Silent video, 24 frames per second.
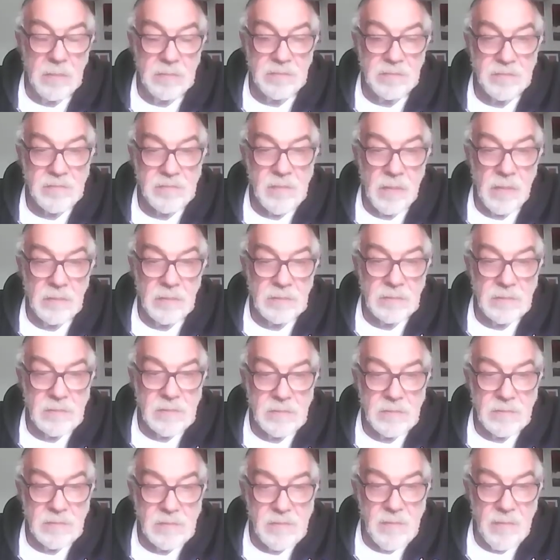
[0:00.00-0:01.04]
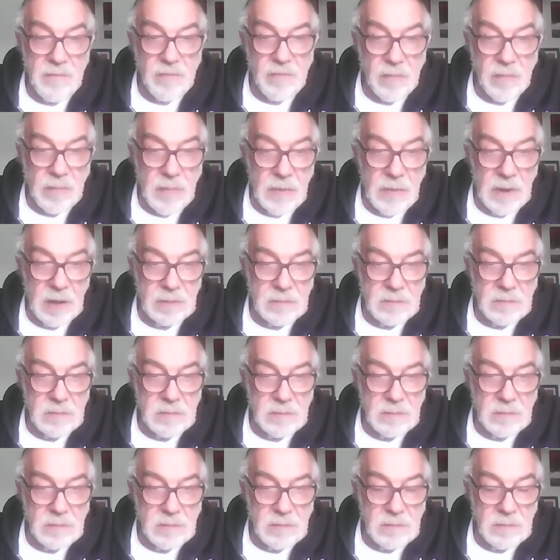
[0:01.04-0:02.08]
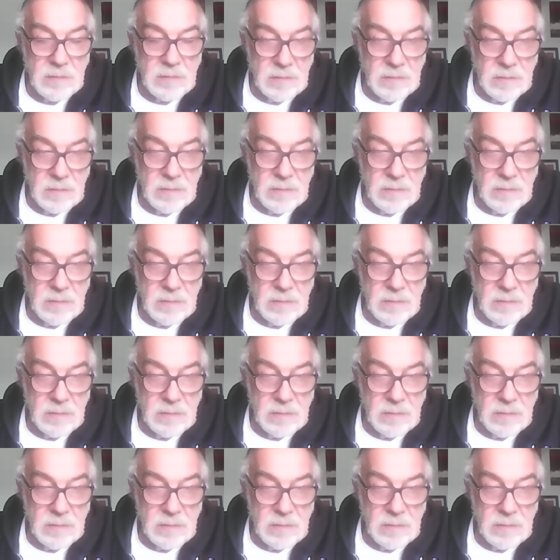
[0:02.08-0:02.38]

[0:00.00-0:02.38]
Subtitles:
Our heads are so noisy.